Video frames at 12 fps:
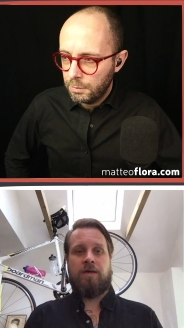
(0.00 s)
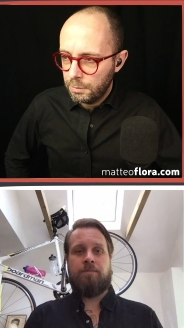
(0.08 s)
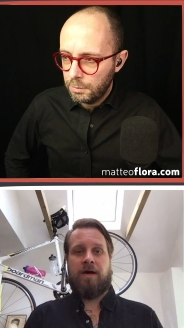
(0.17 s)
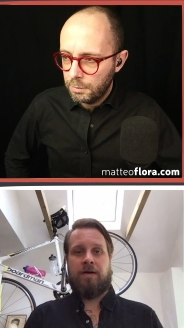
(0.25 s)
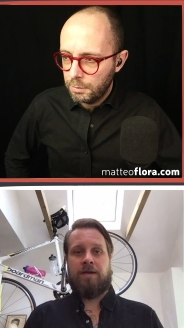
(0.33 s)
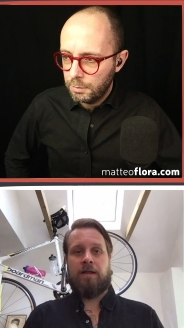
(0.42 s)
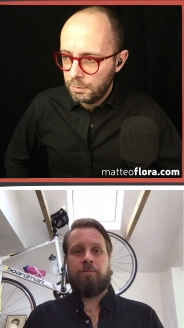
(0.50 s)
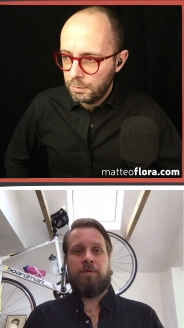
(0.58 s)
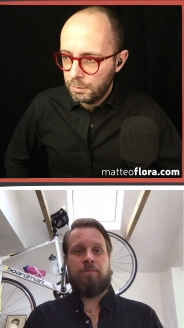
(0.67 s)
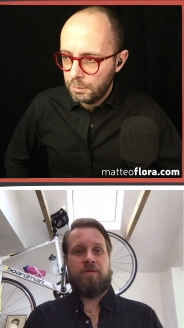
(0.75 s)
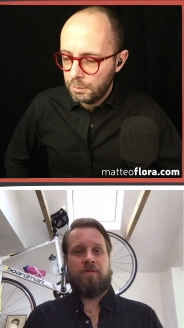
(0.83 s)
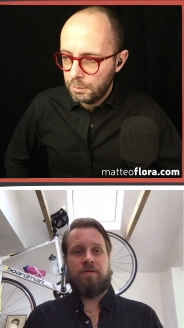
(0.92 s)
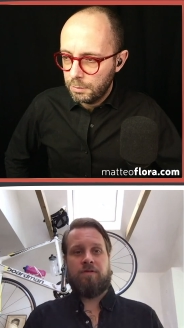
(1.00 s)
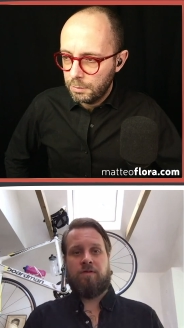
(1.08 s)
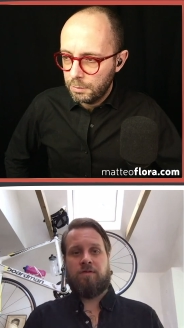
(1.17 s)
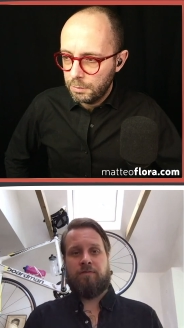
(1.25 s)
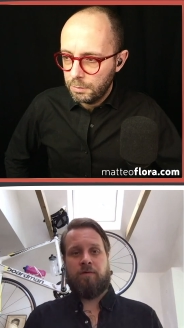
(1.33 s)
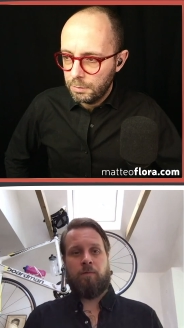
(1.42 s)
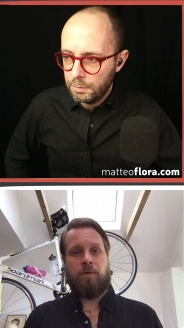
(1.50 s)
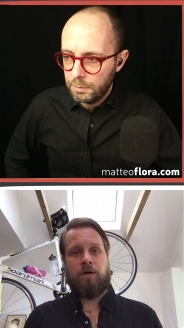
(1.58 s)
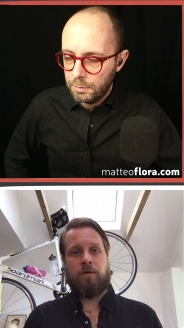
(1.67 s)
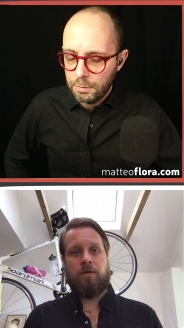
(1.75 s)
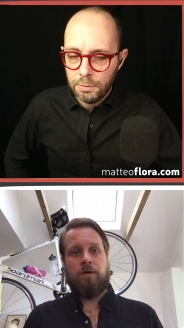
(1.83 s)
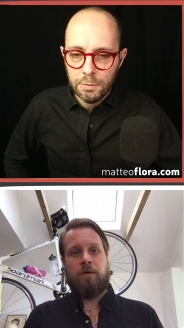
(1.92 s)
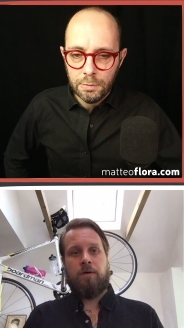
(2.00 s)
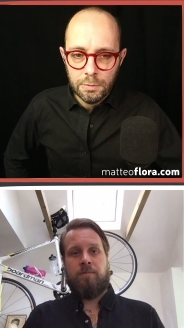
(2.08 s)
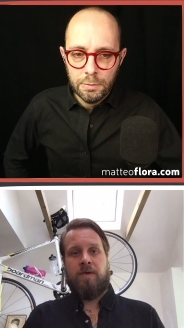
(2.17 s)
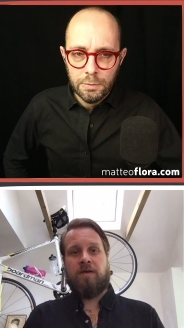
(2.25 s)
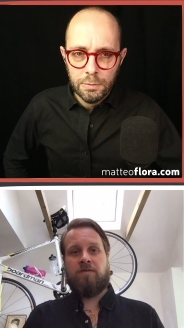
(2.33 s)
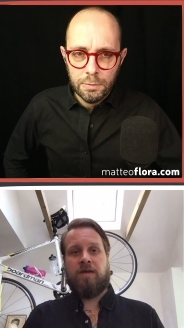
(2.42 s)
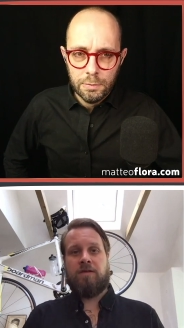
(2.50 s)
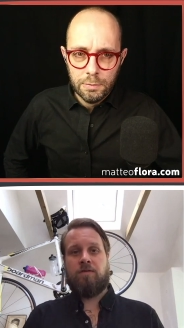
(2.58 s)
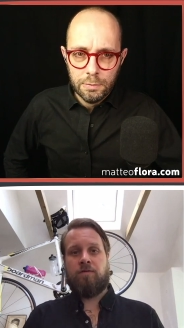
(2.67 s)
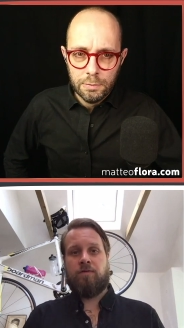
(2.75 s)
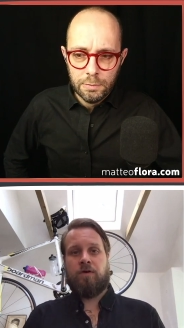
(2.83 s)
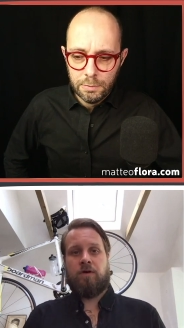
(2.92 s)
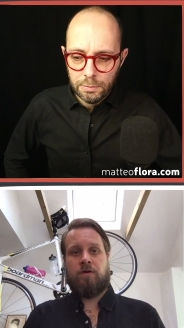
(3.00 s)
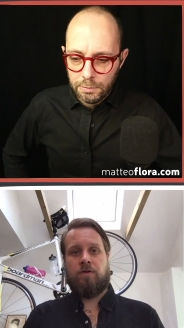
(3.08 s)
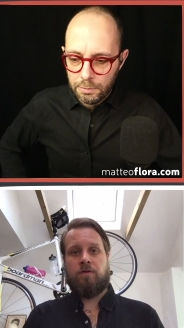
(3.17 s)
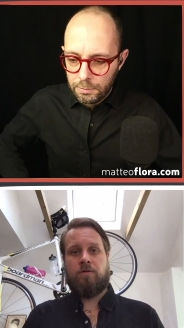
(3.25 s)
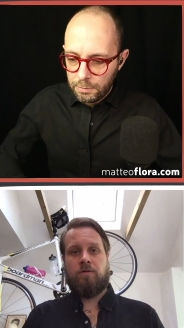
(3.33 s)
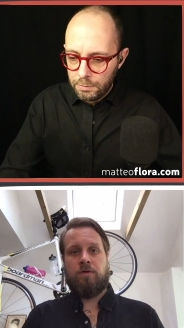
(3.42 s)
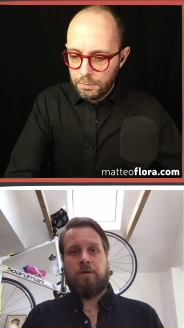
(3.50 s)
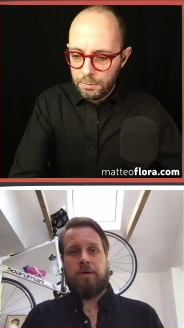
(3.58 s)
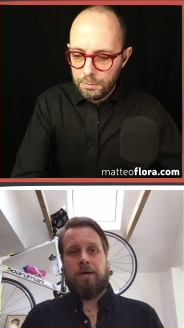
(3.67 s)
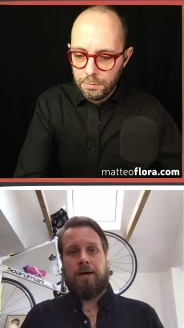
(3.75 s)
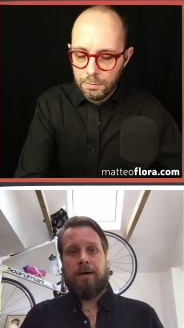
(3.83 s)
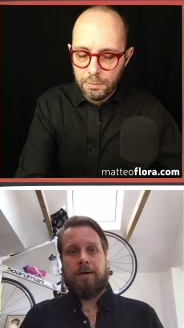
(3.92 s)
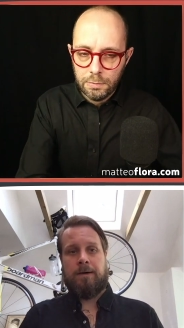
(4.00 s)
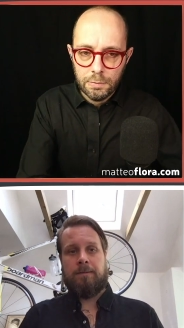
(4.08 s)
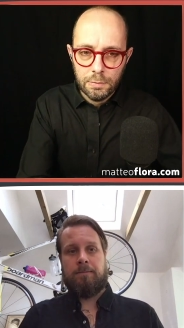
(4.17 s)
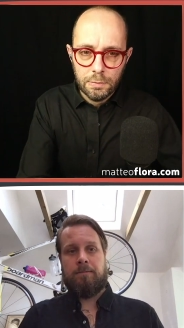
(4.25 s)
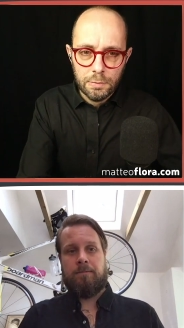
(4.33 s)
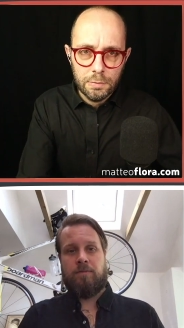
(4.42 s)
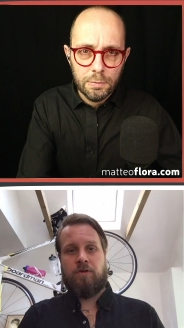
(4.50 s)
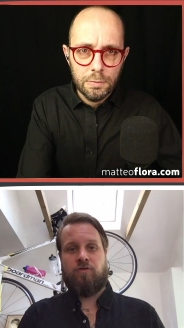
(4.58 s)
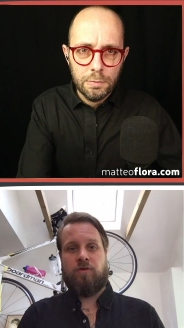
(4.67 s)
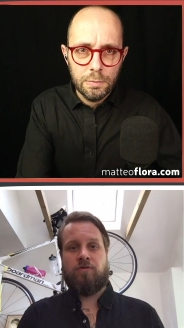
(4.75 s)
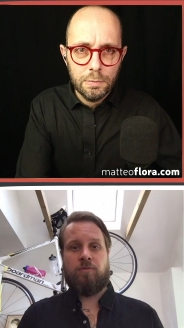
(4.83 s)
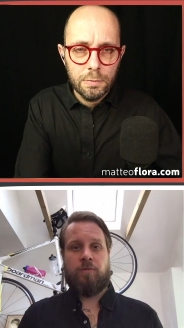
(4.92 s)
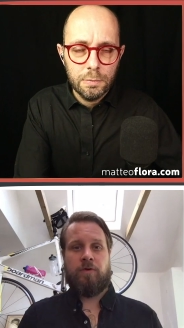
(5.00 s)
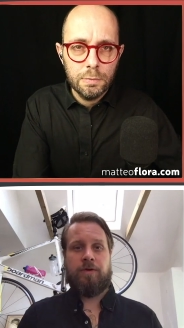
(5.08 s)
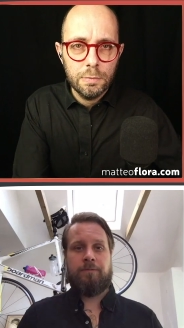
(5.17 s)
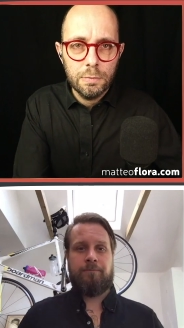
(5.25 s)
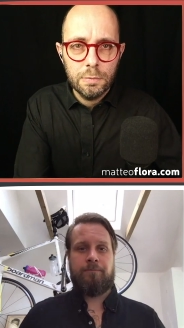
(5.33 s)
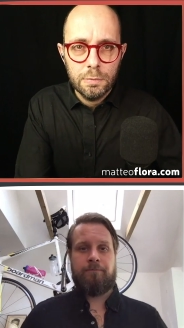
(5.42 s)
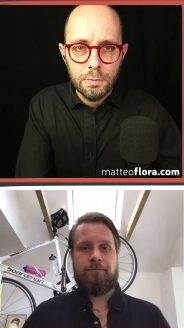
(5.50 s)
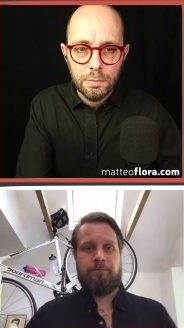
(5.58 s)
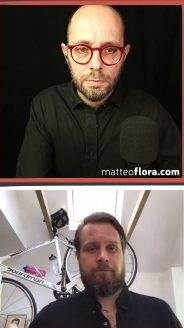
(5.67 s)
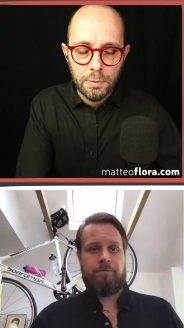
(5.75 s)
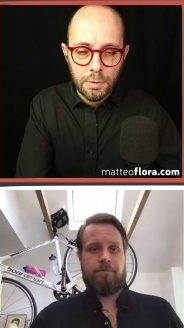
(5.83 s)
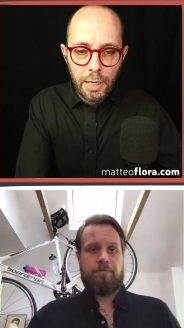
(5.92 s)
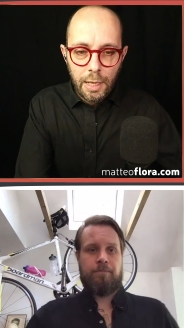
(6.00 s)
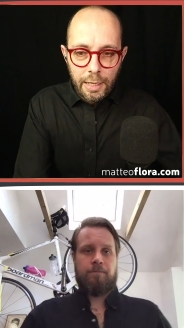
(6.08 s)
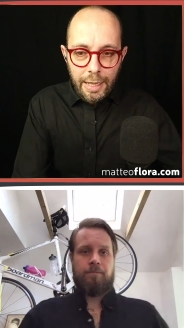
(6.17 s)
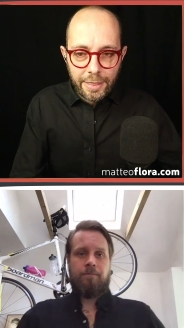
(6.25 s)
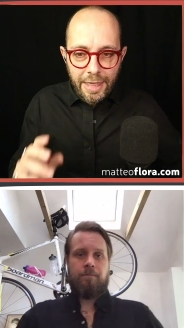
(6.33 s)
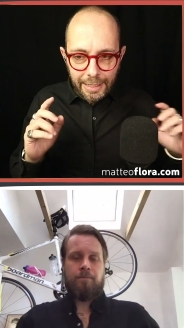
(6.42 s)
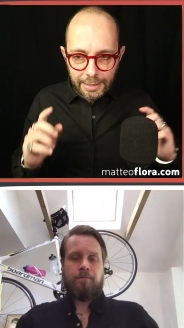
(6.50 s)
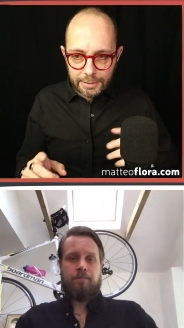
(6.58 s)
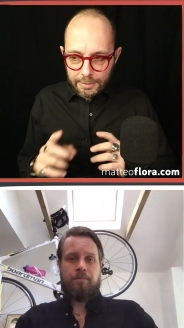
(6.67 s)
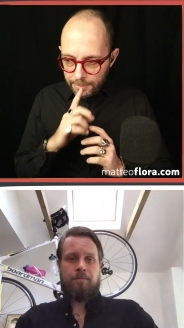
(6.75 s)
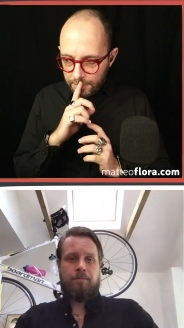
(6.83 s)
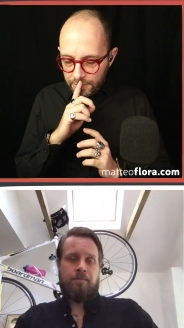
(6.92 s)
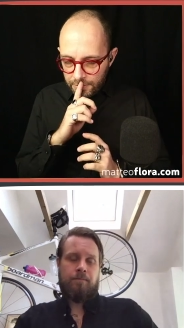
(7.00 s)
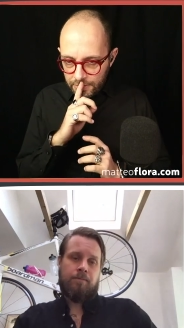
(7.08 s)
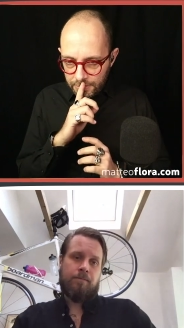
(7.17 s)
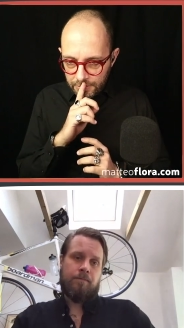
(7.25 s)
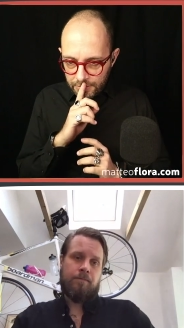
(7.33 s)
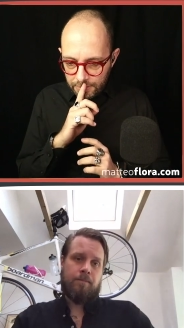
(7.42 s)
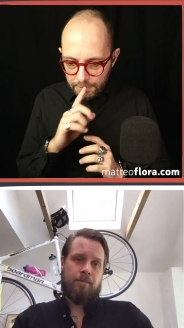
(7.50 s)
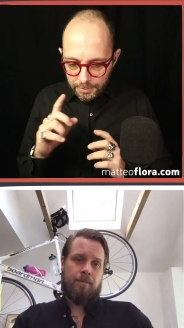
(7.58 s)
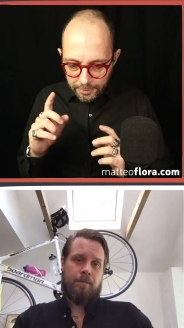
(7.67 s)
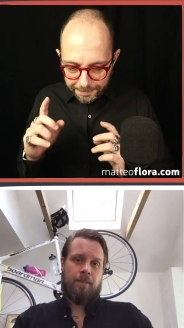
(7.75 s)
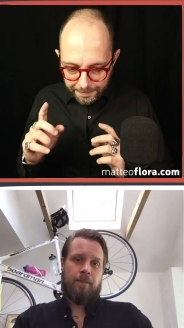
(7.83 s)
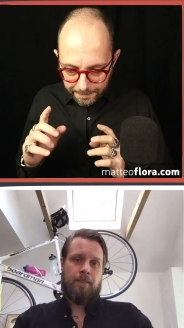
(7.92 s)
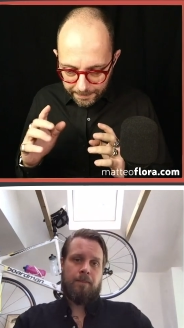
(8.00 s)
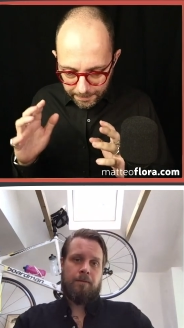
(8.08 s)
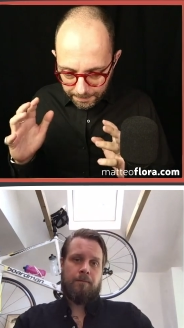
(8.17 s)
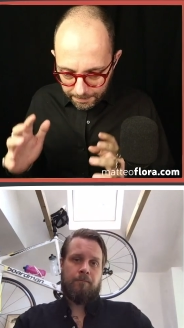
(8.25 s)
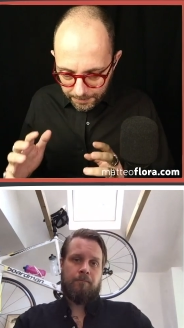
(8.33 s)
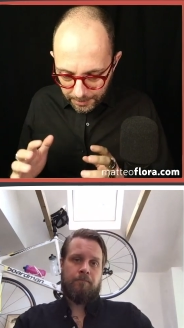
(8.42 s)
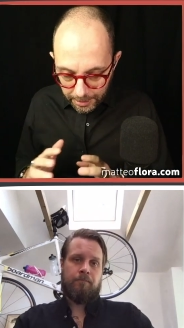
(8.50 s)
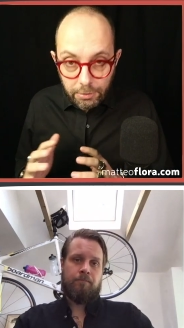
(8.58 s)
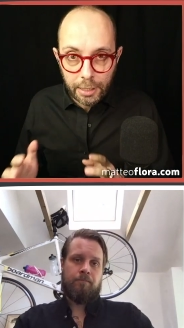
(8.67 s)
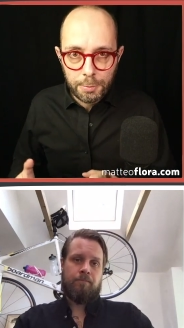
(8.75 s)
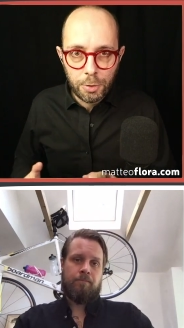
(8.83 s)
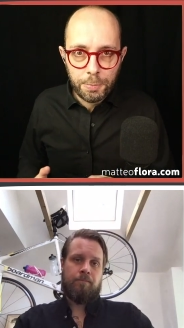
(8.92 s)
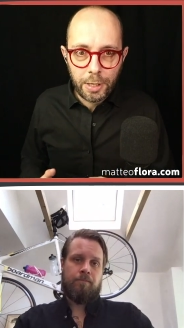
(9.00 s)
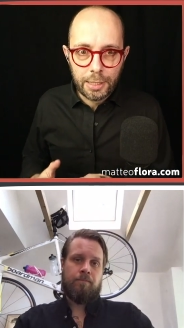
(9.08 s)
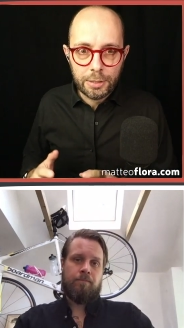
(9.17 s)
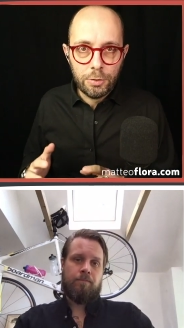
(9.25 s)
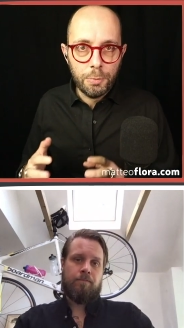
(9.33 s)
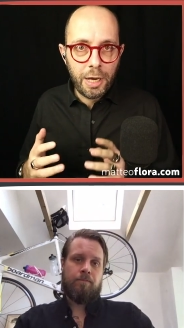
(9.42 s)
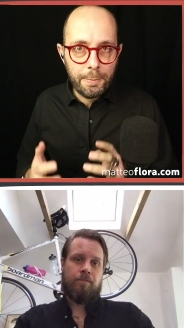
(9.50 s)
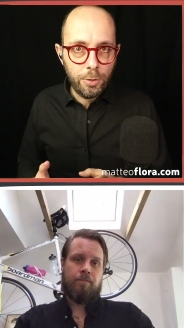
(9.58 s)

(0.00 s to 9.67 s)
Speaker 1: really about helping businesses everywhere make sense of the current situation we're in.
Speaker 2: Yeah, that is the incredible part on my